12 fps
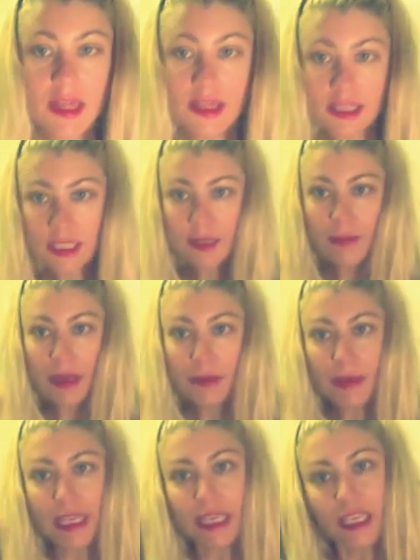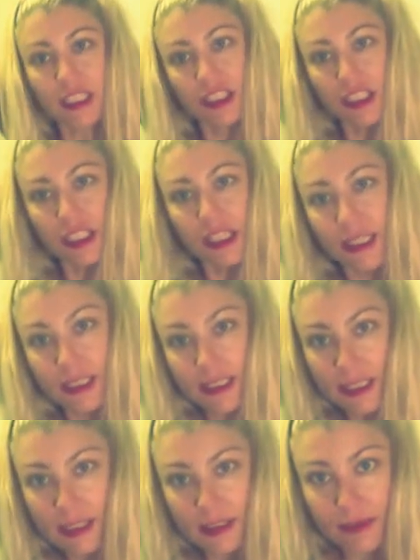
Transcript: This is my baking sheet.